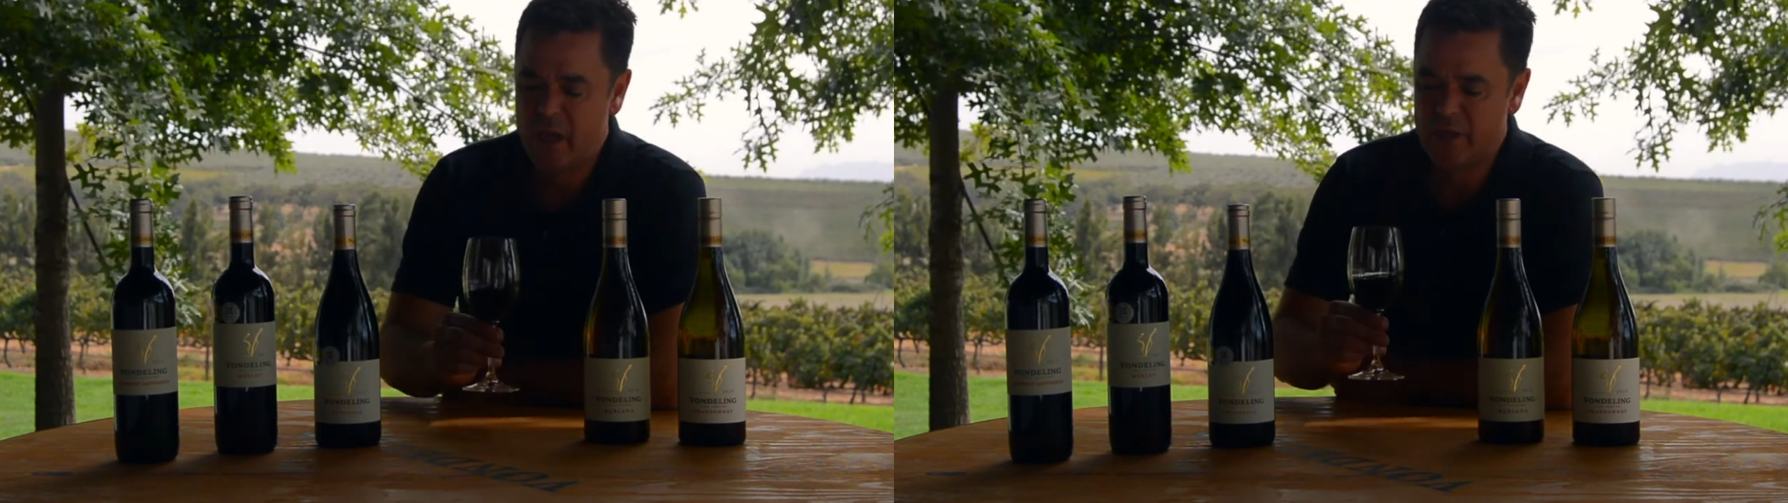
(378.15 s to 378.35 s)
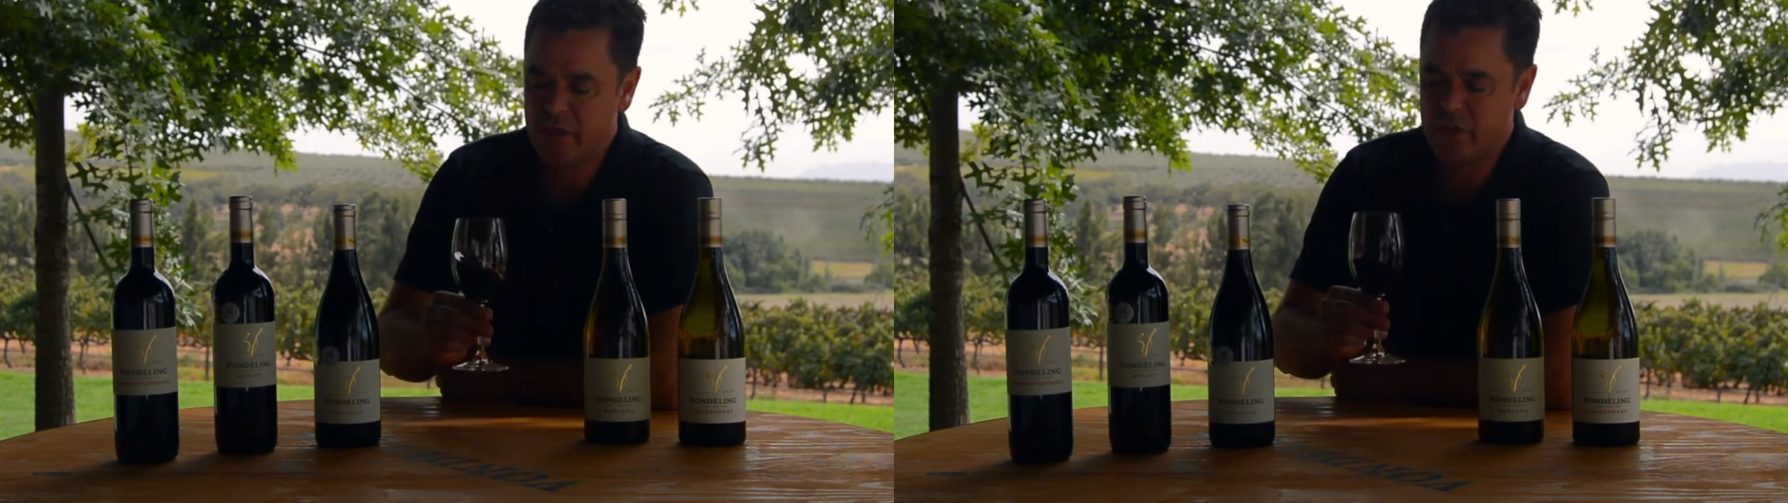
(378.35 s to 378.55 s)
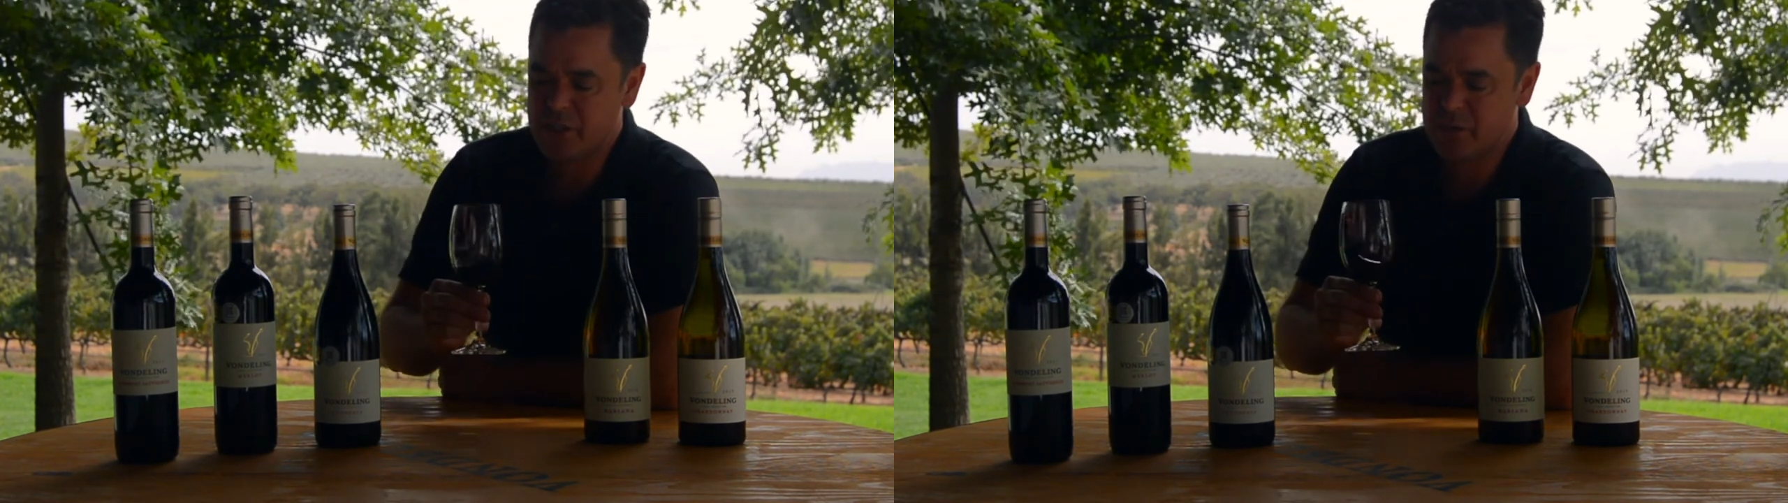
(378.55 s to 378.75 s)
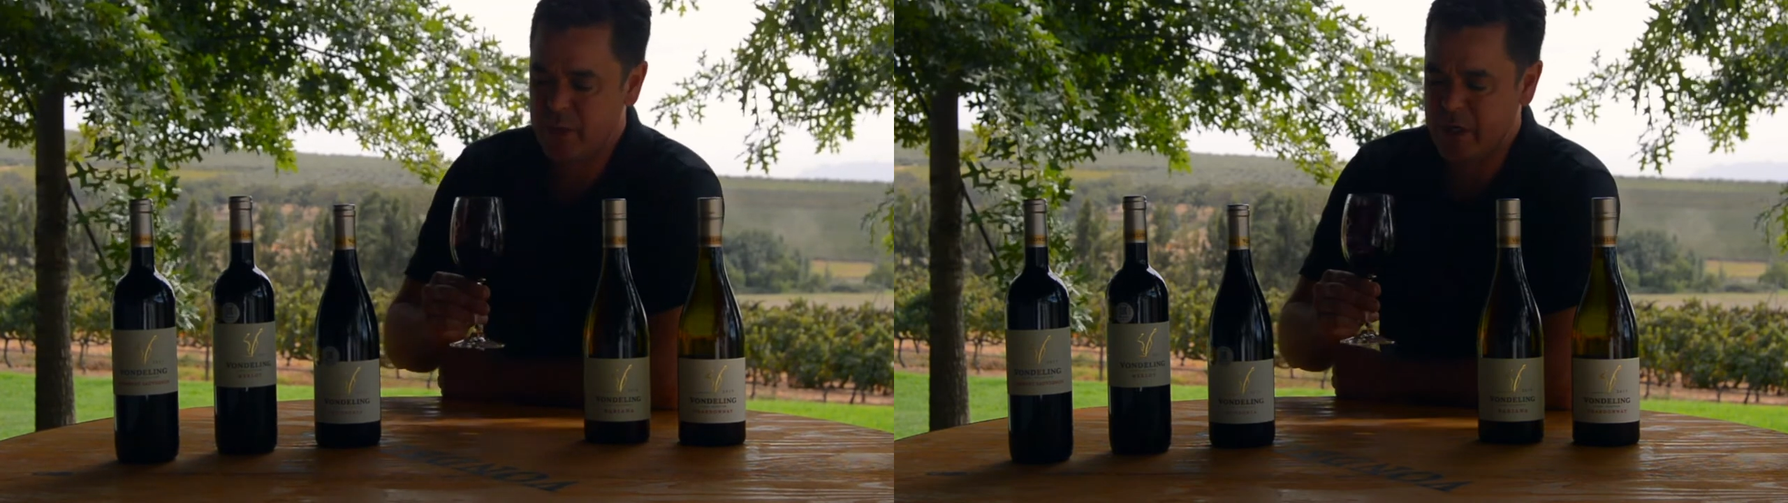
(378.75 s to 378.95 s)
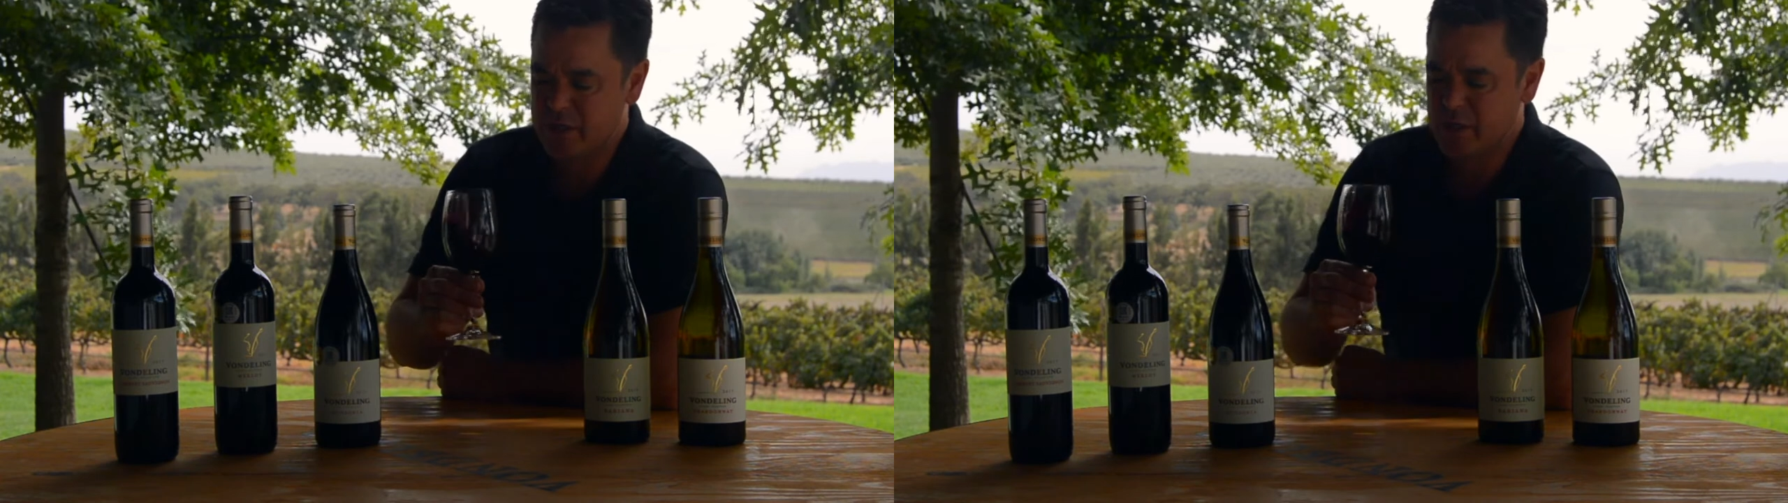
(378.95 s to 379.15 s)
And you'd
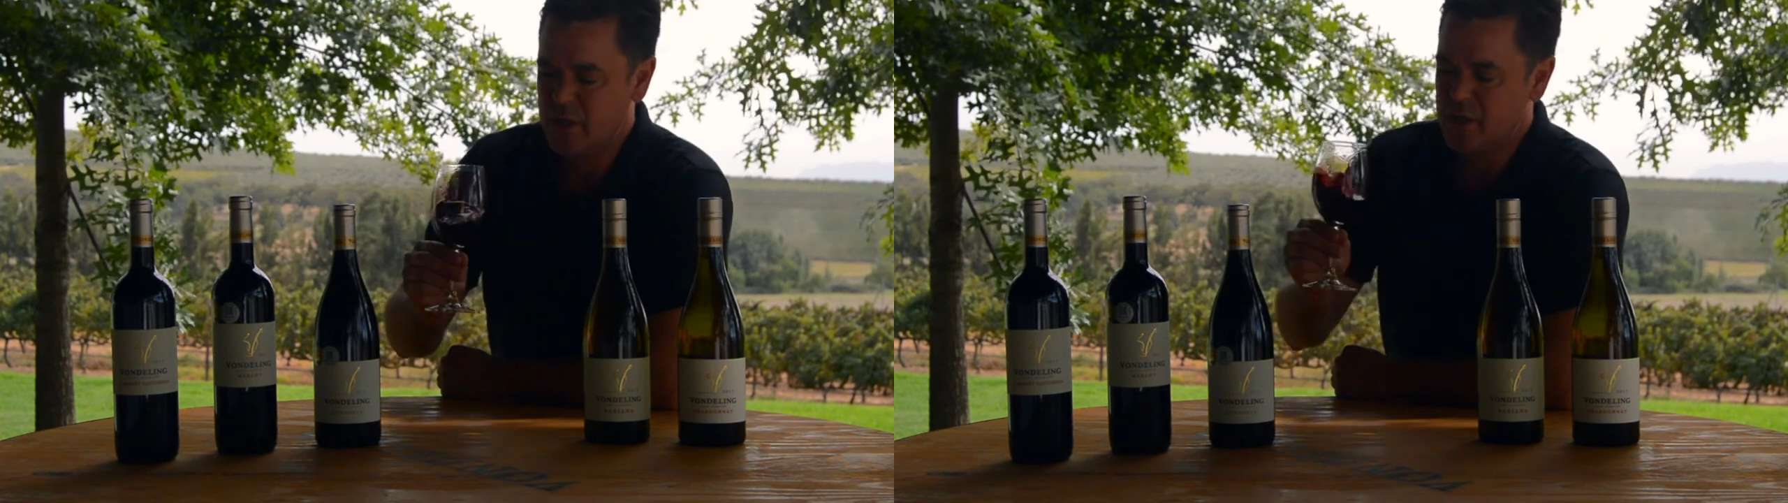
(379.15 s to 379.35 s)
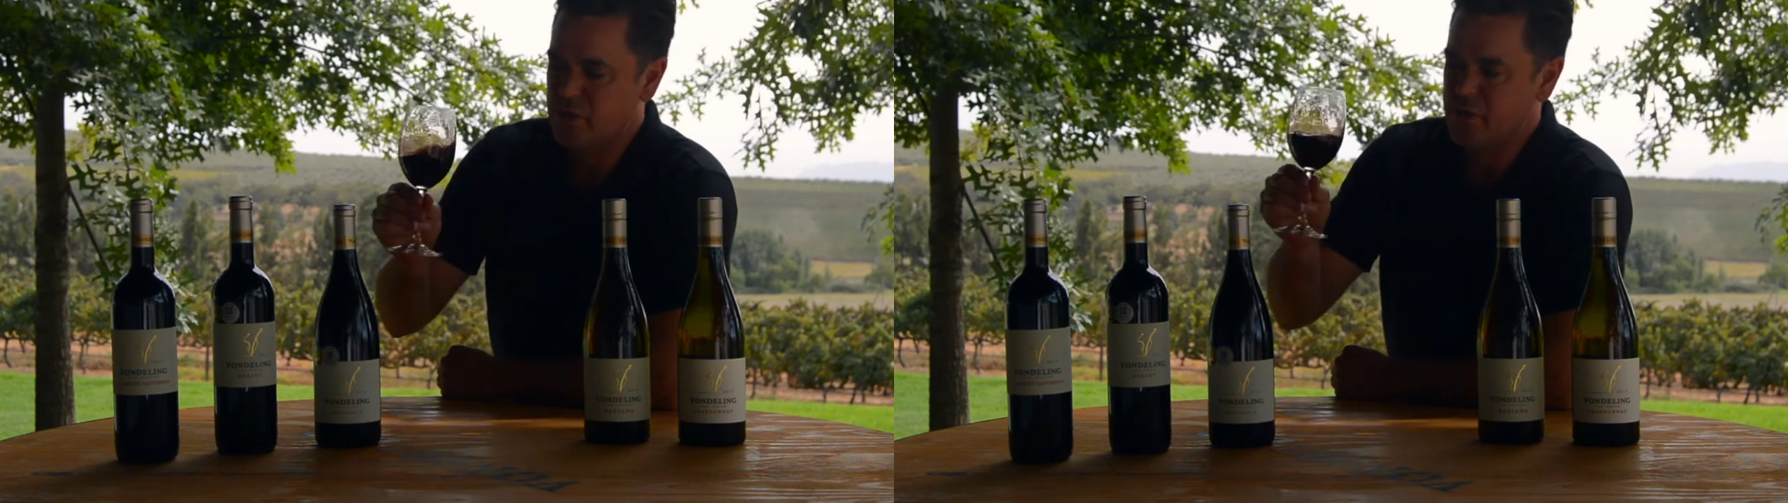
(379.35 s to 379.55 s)
expect to